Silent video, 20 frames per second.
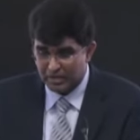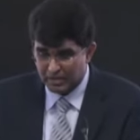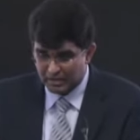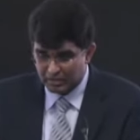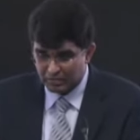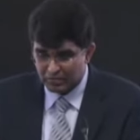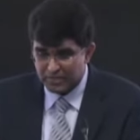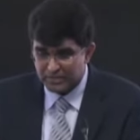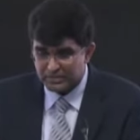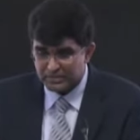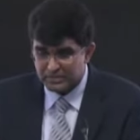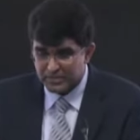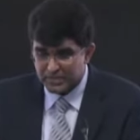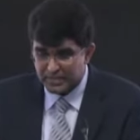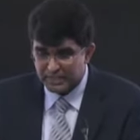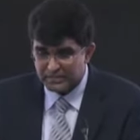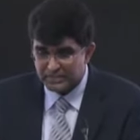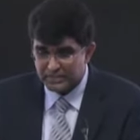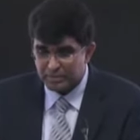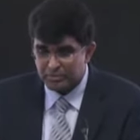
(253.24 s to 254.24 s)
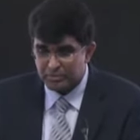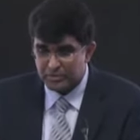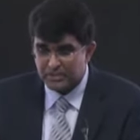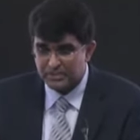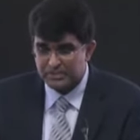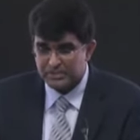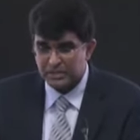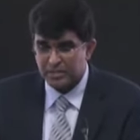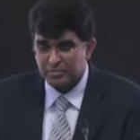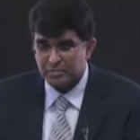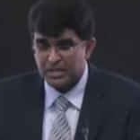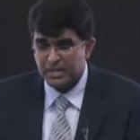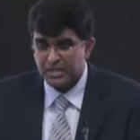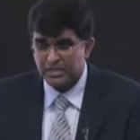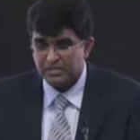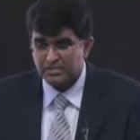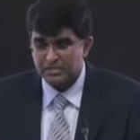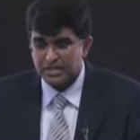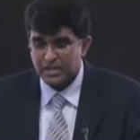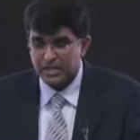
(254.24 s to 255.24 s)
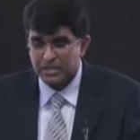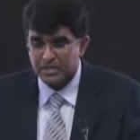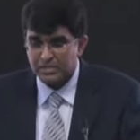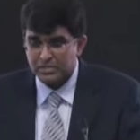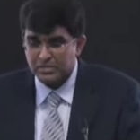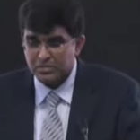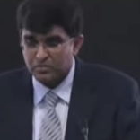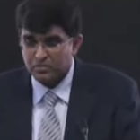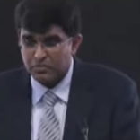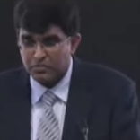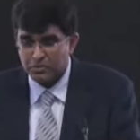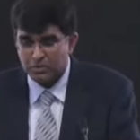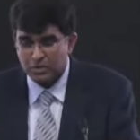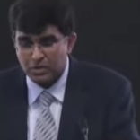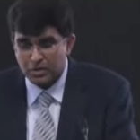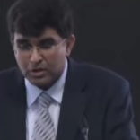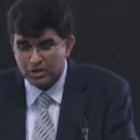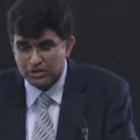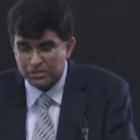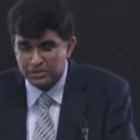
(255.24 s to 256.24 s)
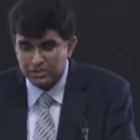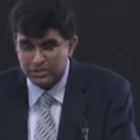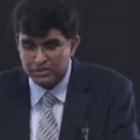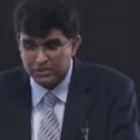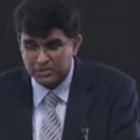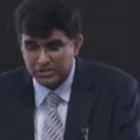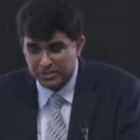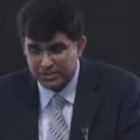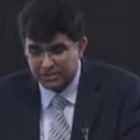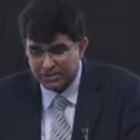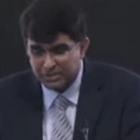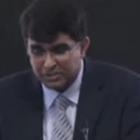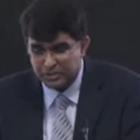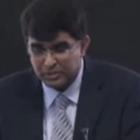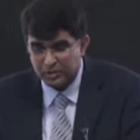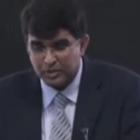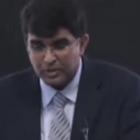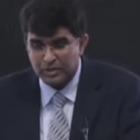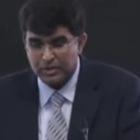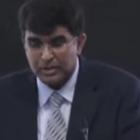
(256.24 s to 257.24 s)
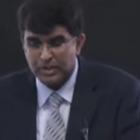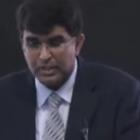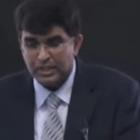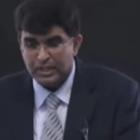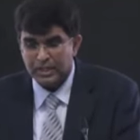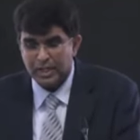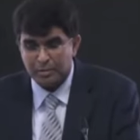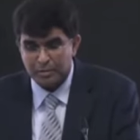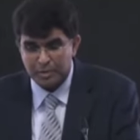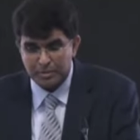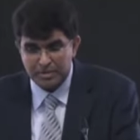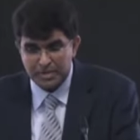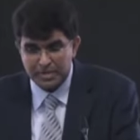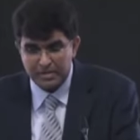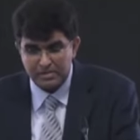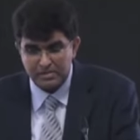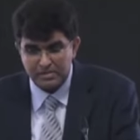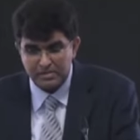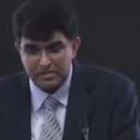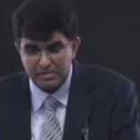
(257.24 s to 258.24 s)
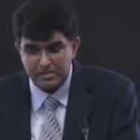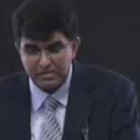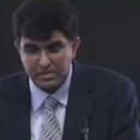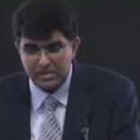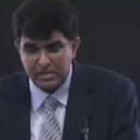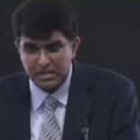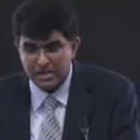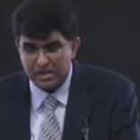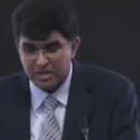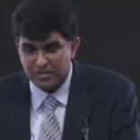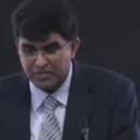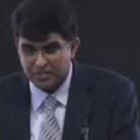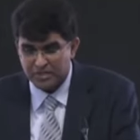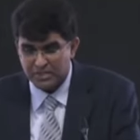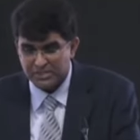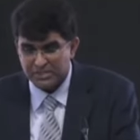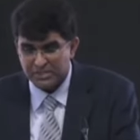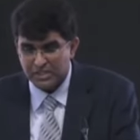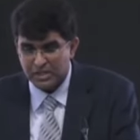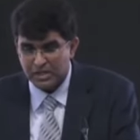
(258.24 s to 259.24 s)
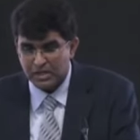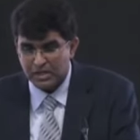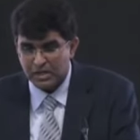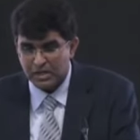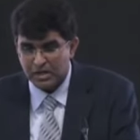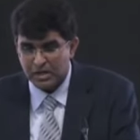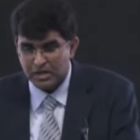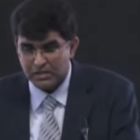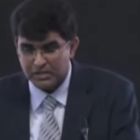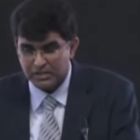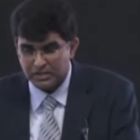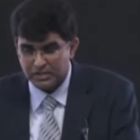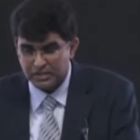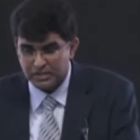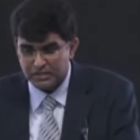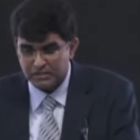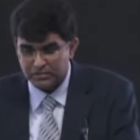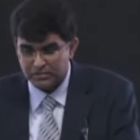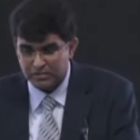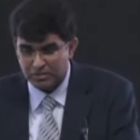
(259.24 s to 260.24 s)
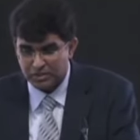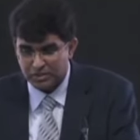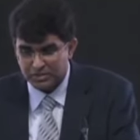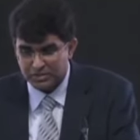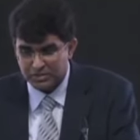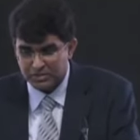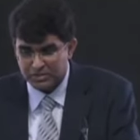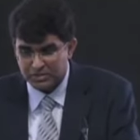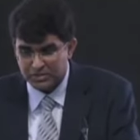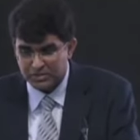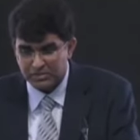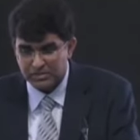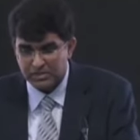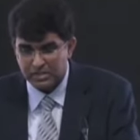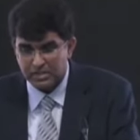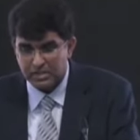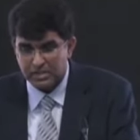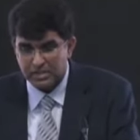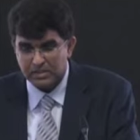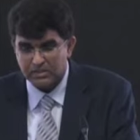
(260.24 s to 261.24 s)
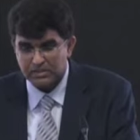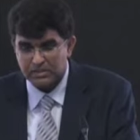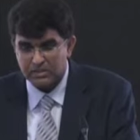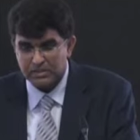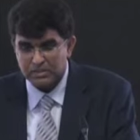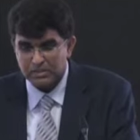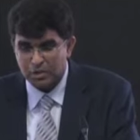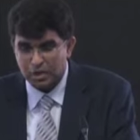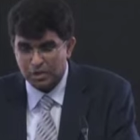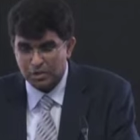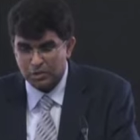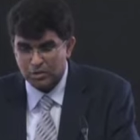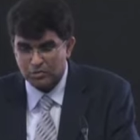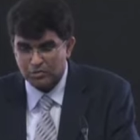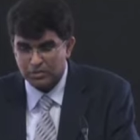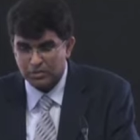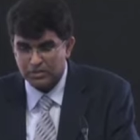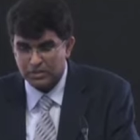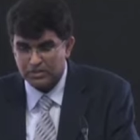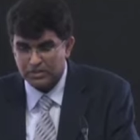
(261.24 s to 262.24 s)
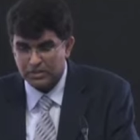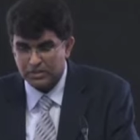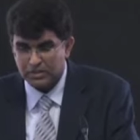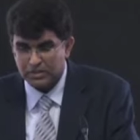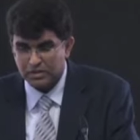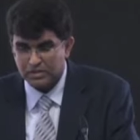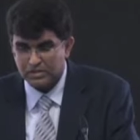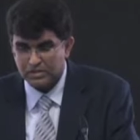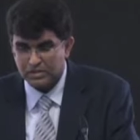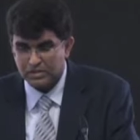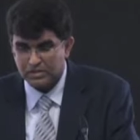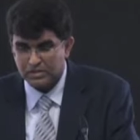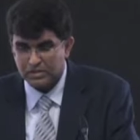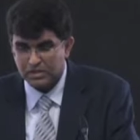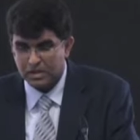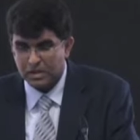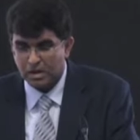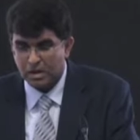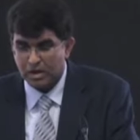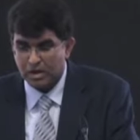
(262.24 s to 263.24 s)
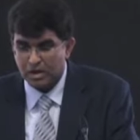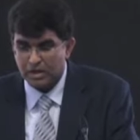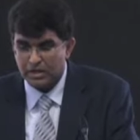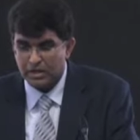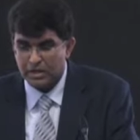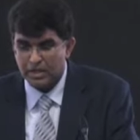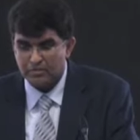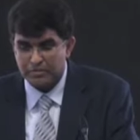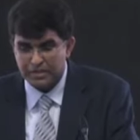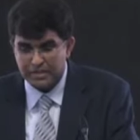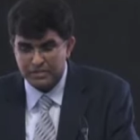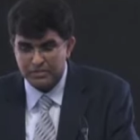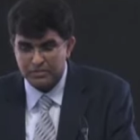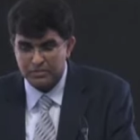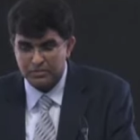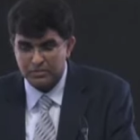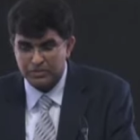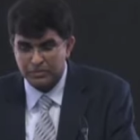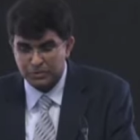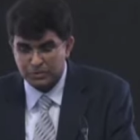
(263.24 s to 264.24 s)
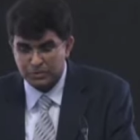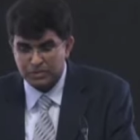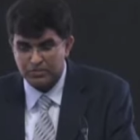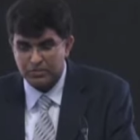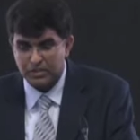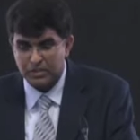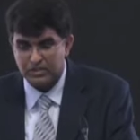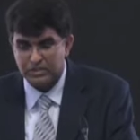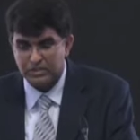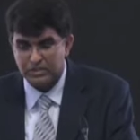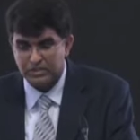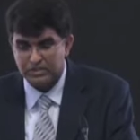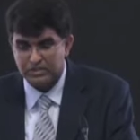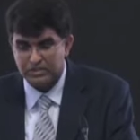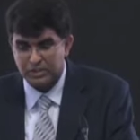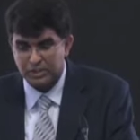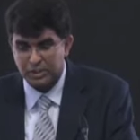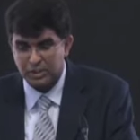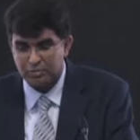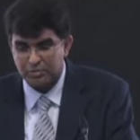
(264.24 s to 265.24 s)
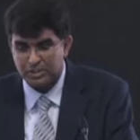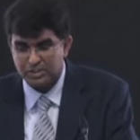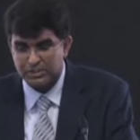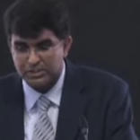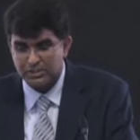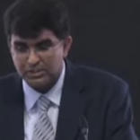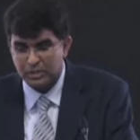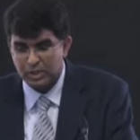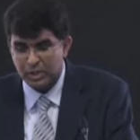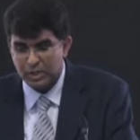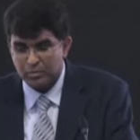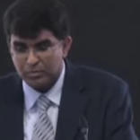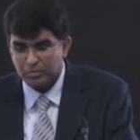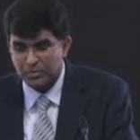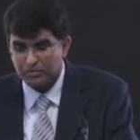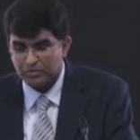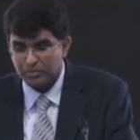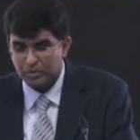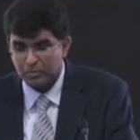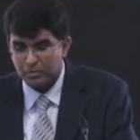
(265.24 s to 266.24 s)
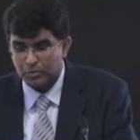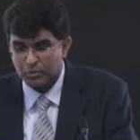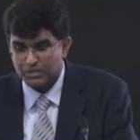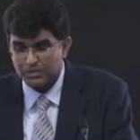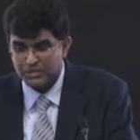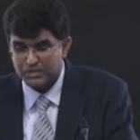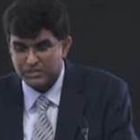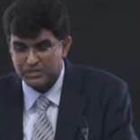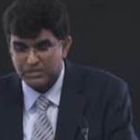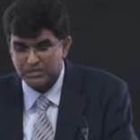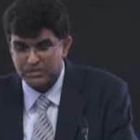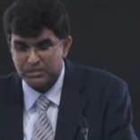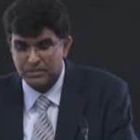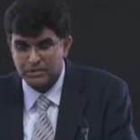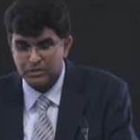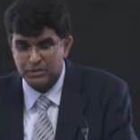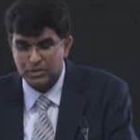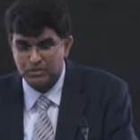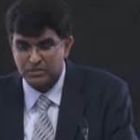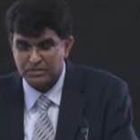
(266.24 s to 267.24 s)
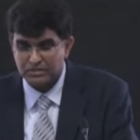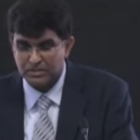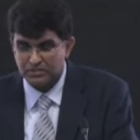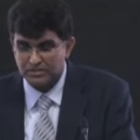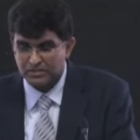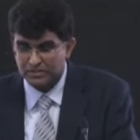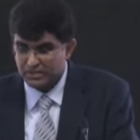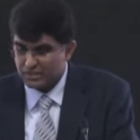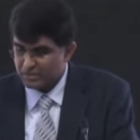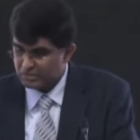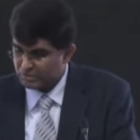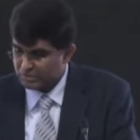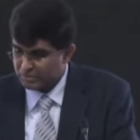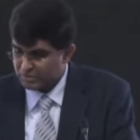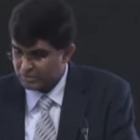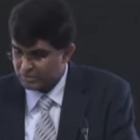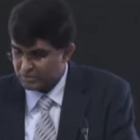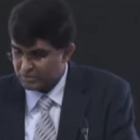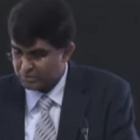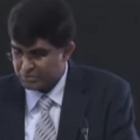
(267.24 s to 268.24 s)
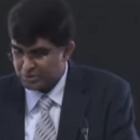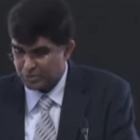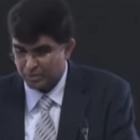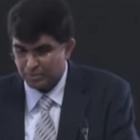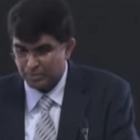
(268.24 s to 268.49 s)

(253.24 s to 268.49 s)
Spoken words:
Whereas delayed cerebral ischemia is occurrence of neurologic deterioration like hemiparesis, aphasia, altered consciousness that is not owing to other causes, or evidence of new infarction on CT imaging performed more than 72 hours after the aneurysm rupture.